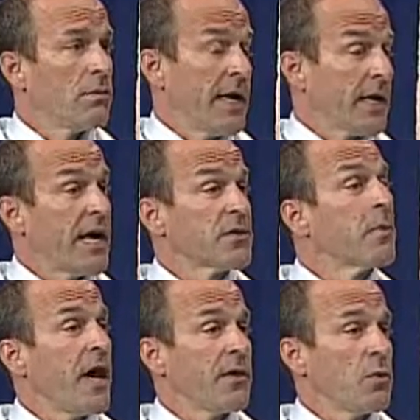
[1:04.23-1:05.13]
Pontiac
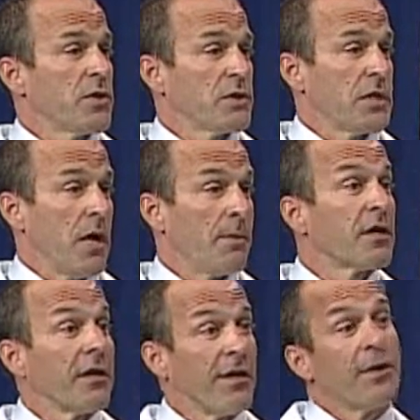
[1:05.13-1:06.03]
Osteopathic, which is now
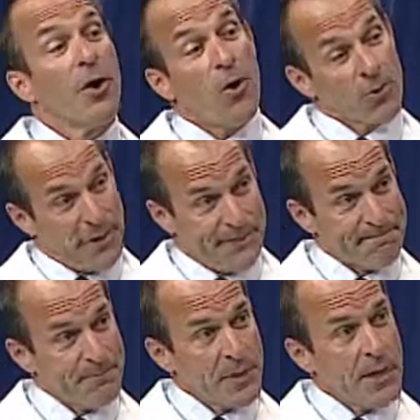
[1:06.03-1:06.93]
McLaren, Oakland.
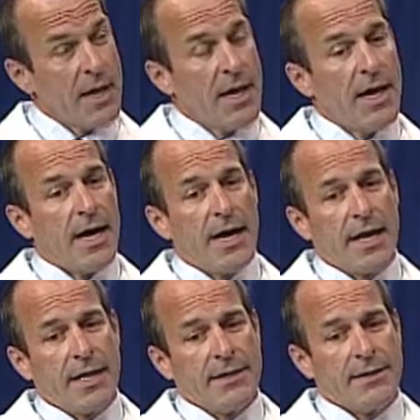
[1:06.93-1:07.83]

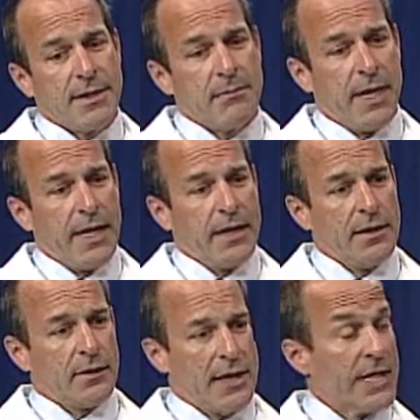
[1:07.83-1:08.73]
Uh, did my
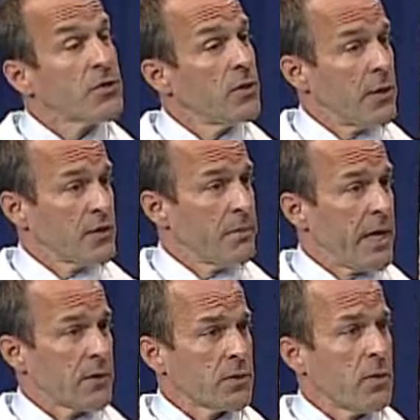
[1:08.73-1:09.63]
last two years of
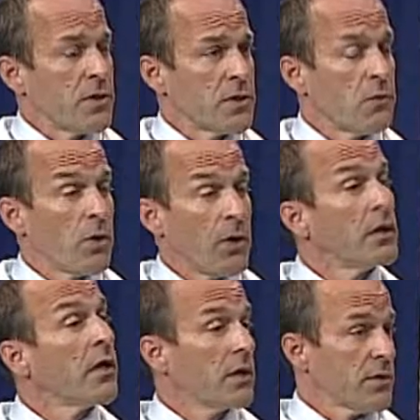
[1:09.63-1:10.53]
medical school, which is more the
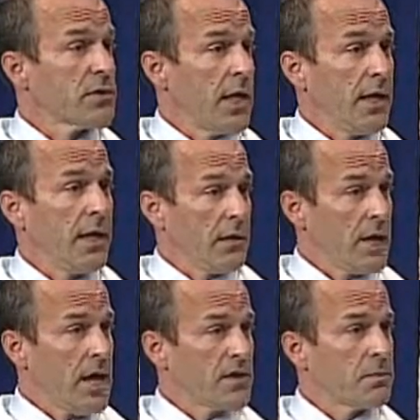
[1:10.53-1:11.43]
clinical setting in the
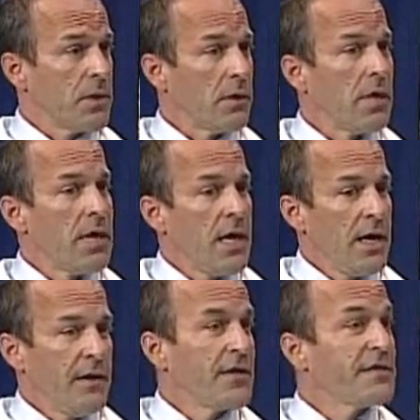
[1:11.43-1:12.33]
hospital,
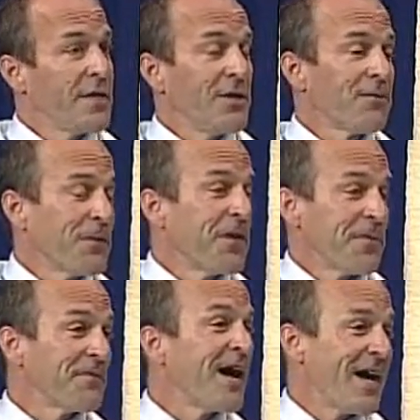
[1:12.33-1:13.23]
and then stayed there for
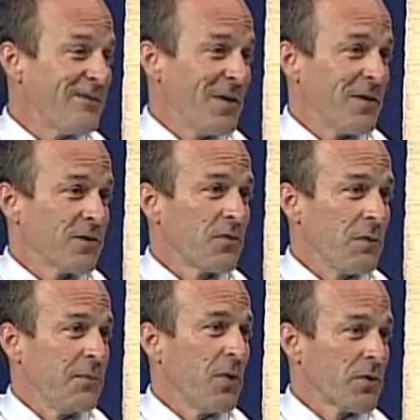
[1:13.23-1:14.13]
another five years for
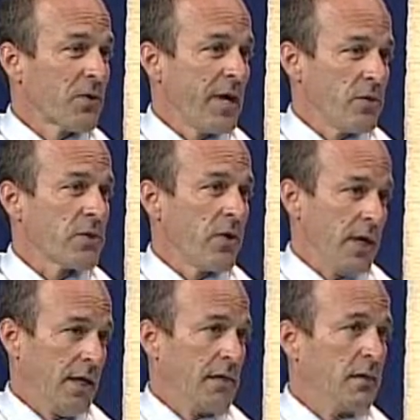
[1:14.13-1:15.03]
my postgraduate
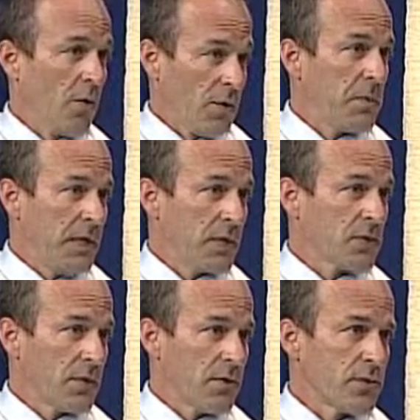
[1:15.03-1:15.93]
training in orthopedic
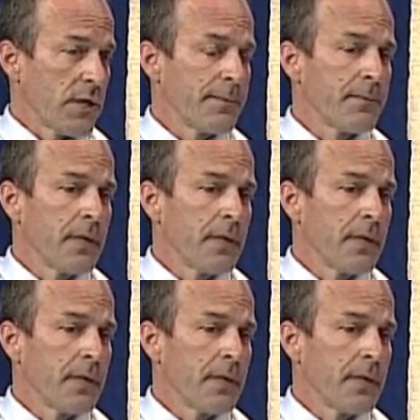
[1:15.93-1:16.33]
surgery.